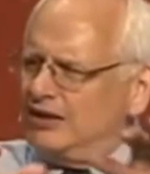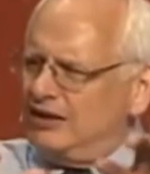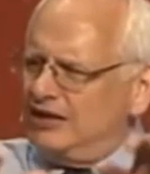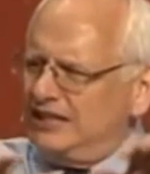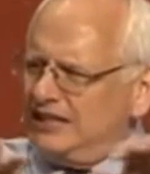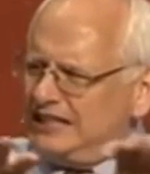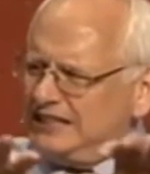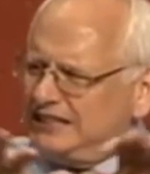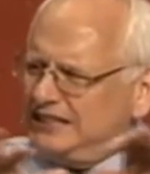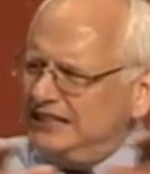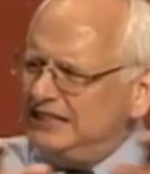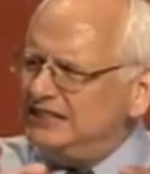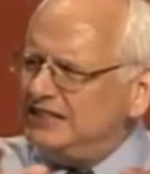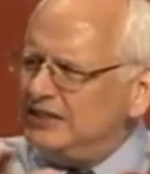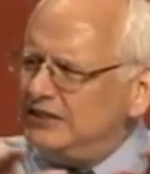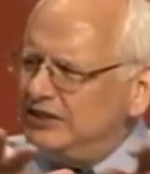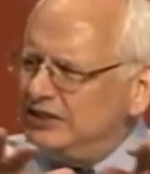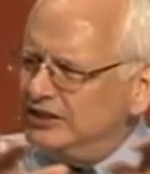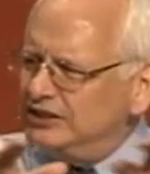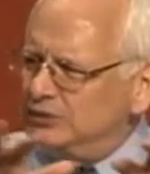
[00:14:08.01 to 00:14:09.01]
at these
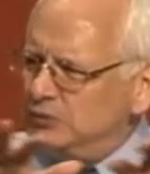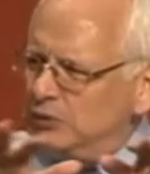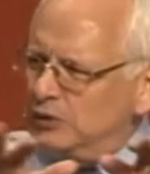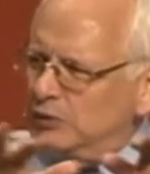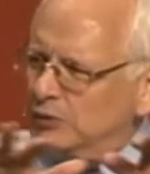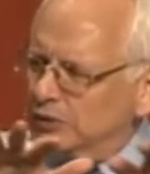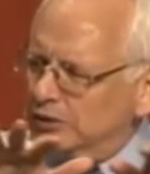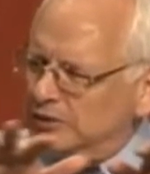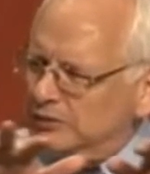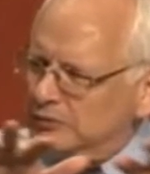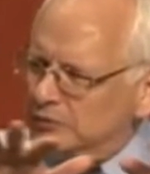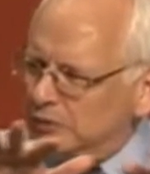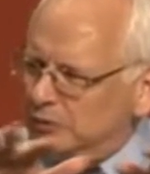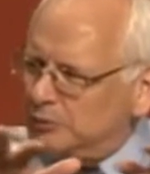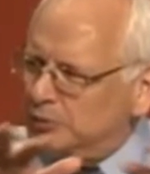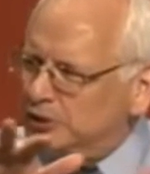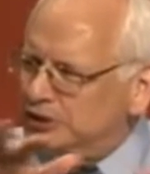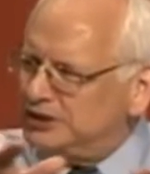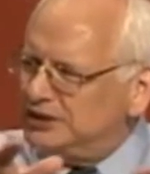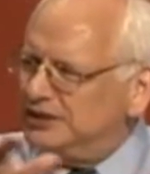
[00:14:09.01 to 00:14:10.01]
areas where we're
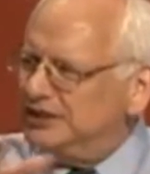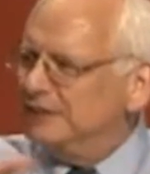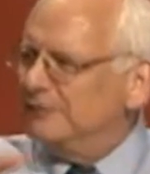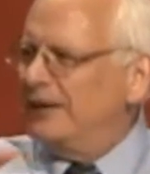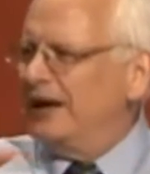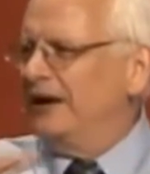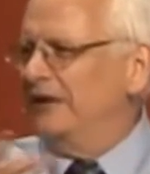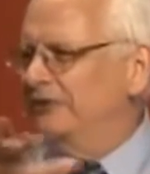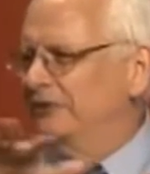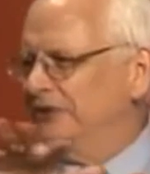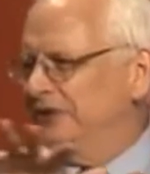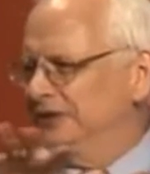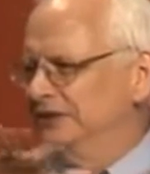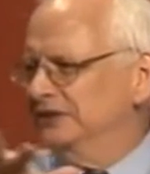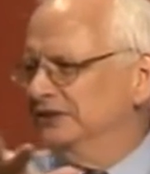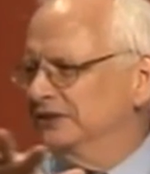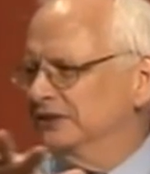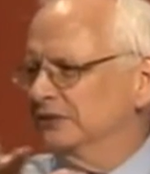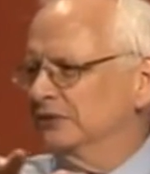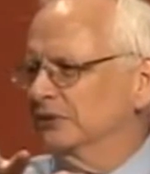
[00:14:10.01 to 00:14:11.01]
pushing the
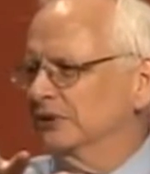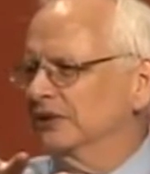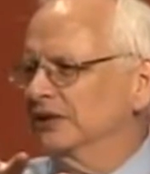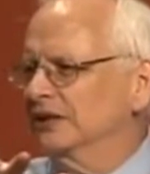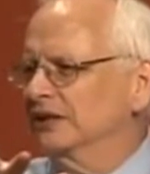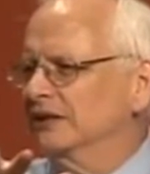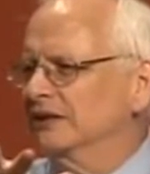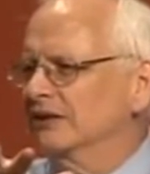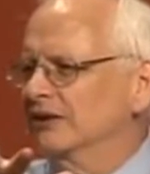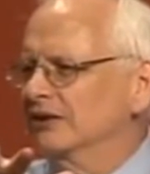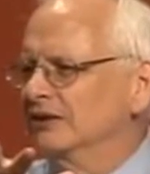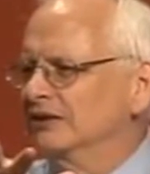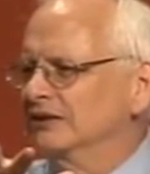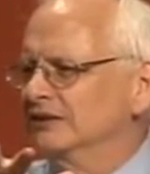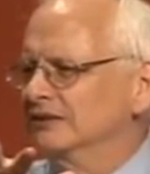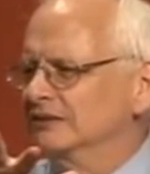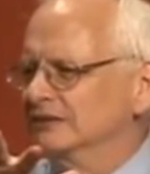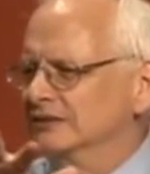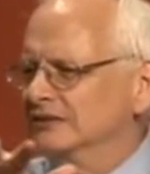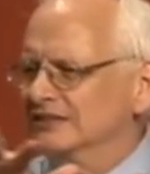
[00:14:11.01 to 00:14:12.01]
boundaries or working,
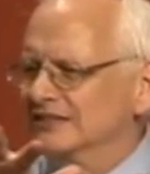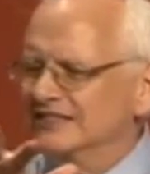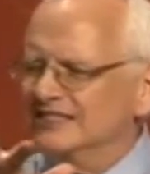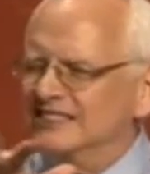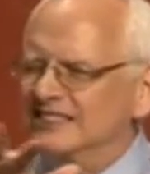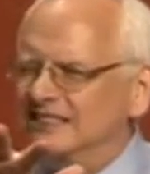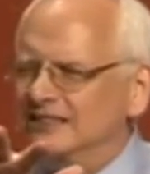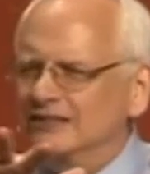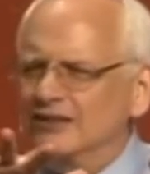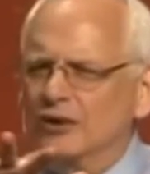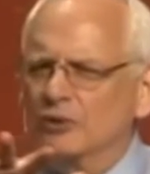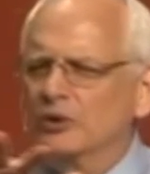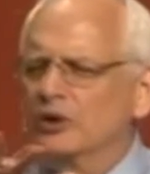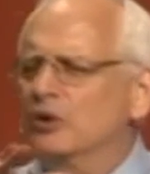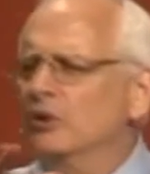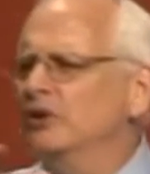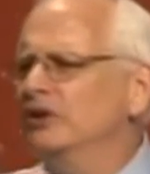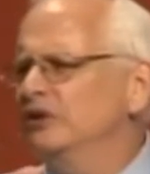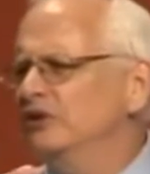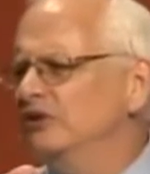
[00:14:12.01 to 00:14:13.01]
are we
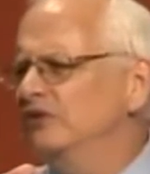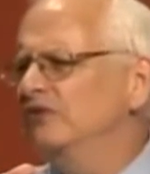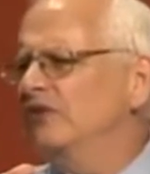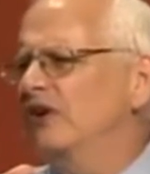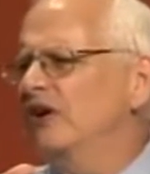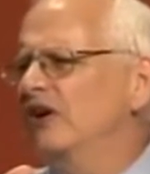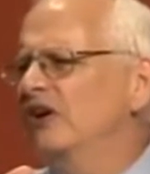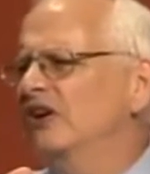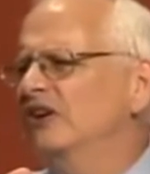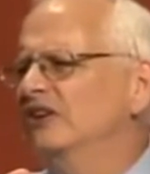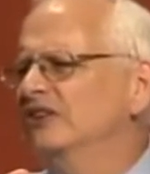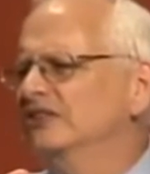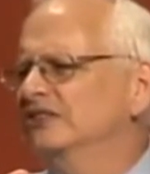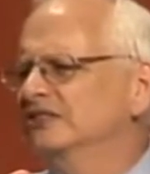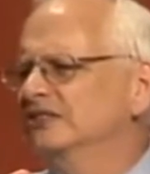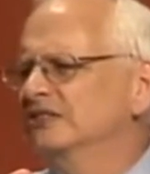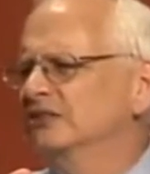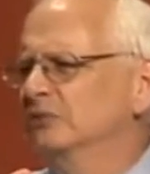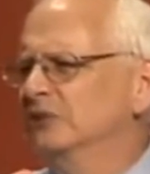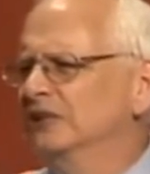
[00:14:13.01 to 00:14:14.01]
going too far?
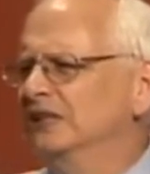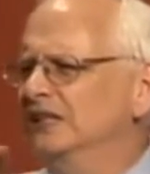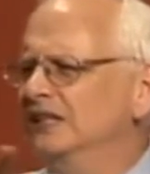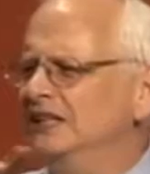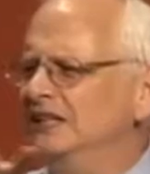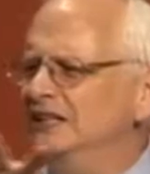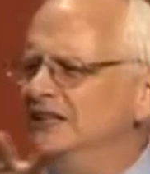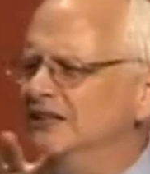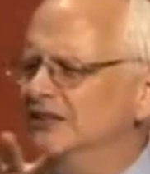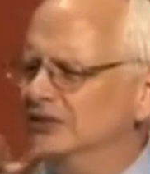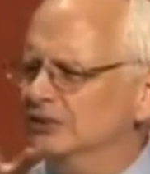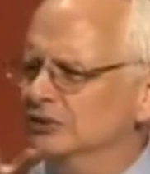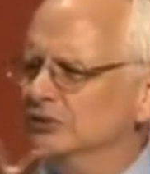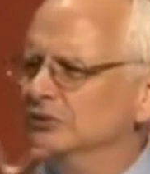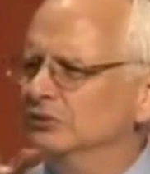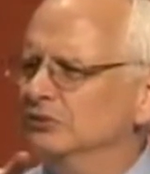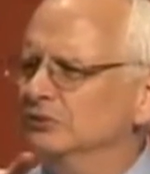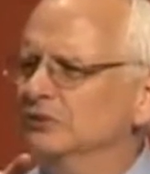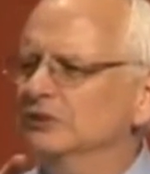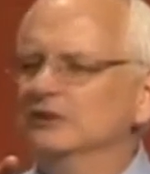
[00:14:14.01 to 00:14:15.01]
Do we need
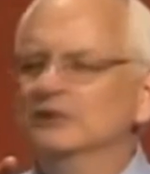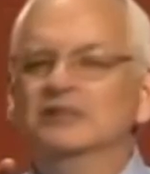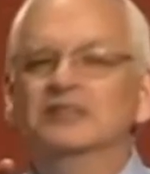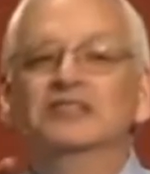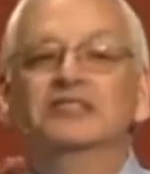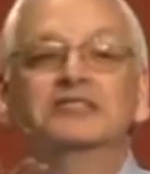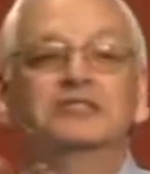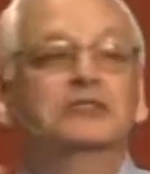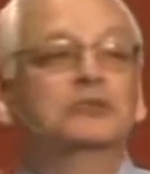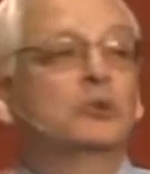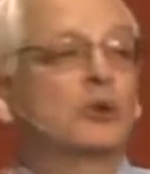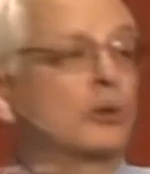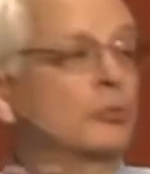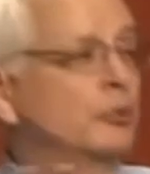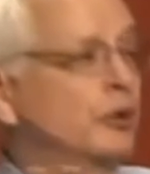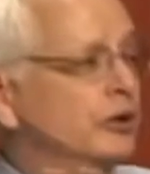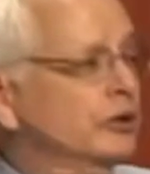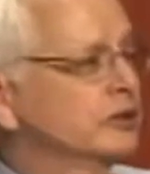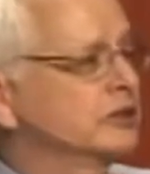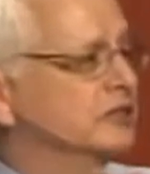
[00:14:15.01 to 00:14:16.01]
to listen to our
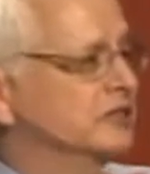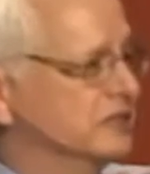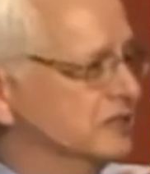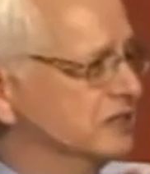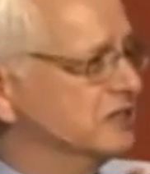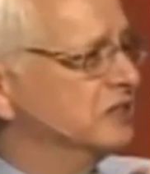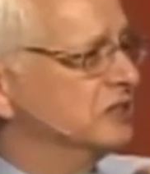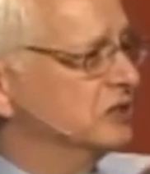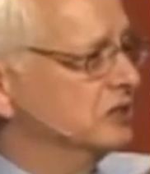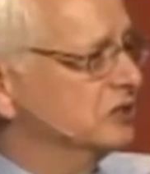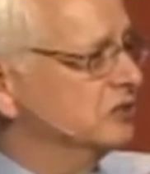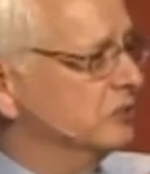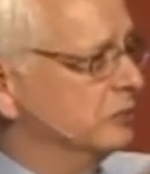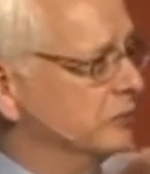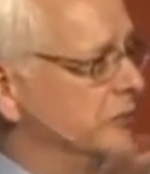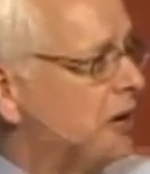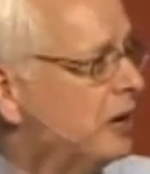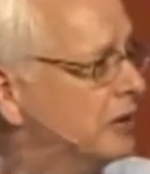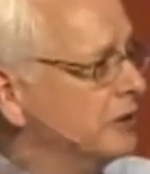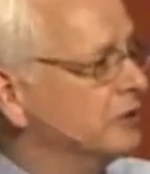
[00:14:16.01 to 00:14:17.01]
brothers and sisters
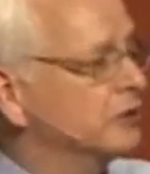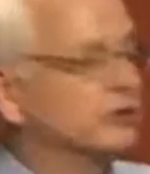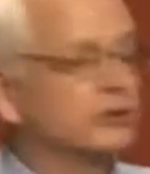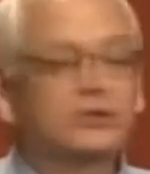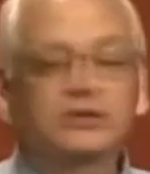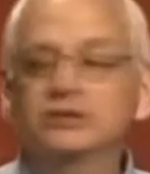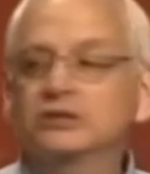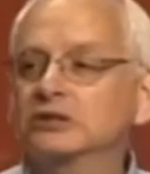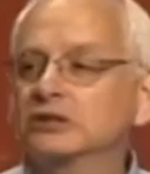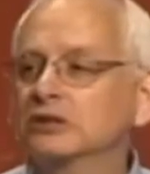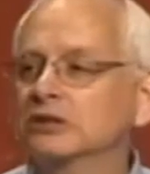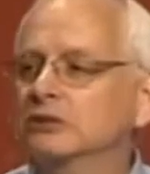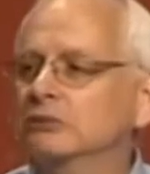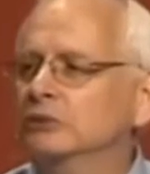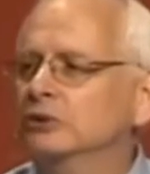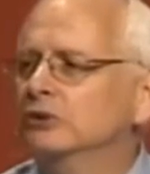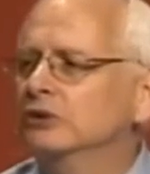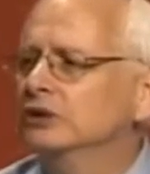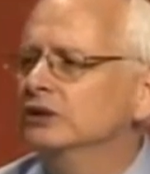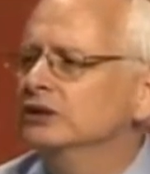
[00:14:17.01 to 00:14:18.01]
from other Christian
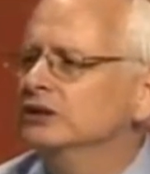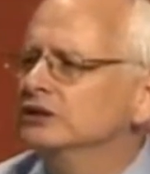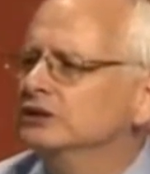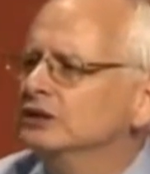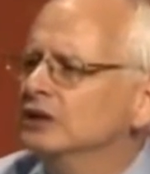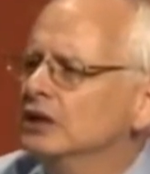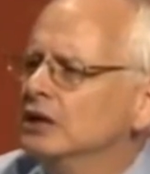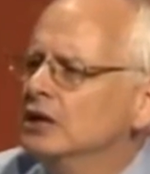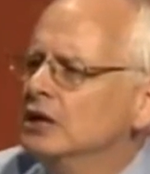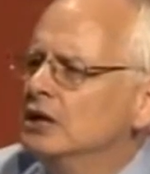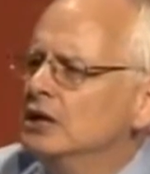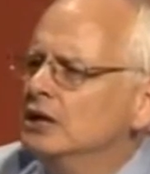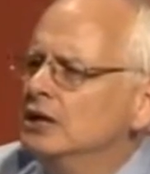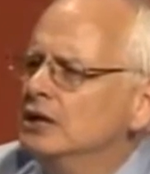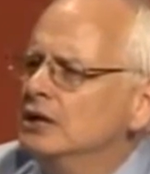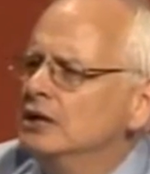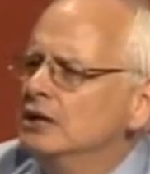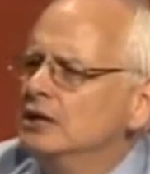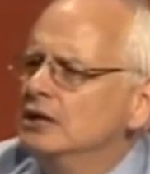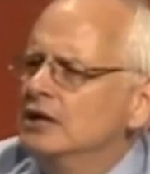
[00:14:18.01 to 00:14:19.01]
communities?
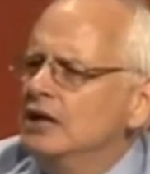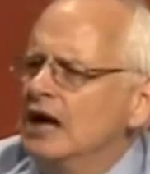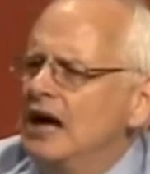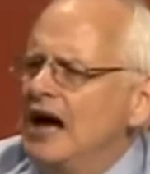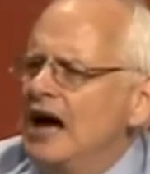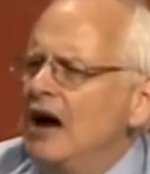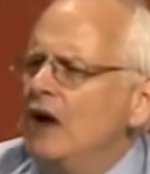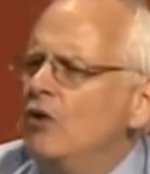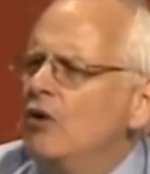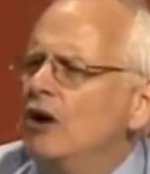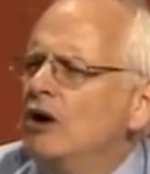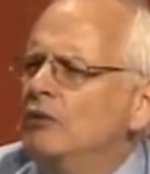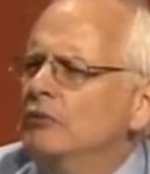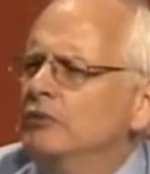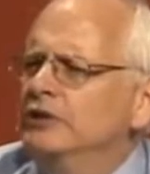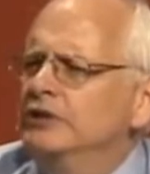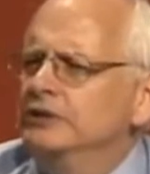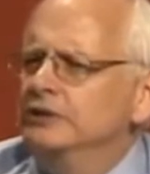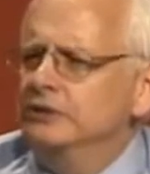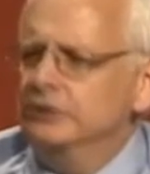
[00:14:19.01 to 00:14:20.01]
How ought
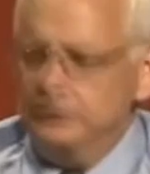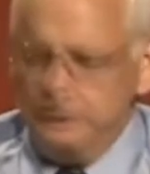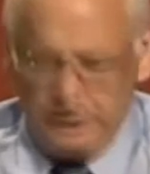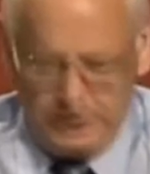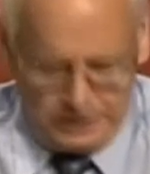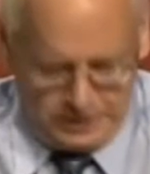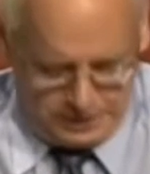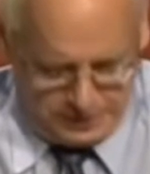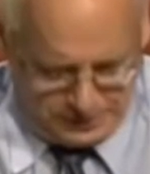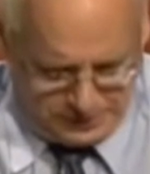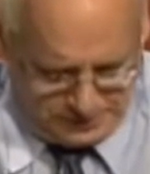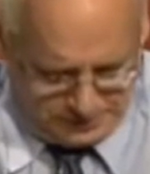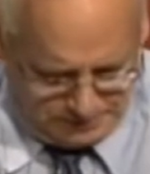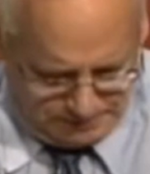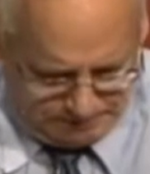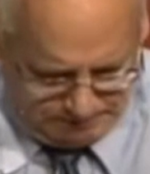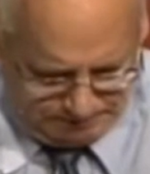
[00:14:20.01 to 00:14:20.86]
we to do this?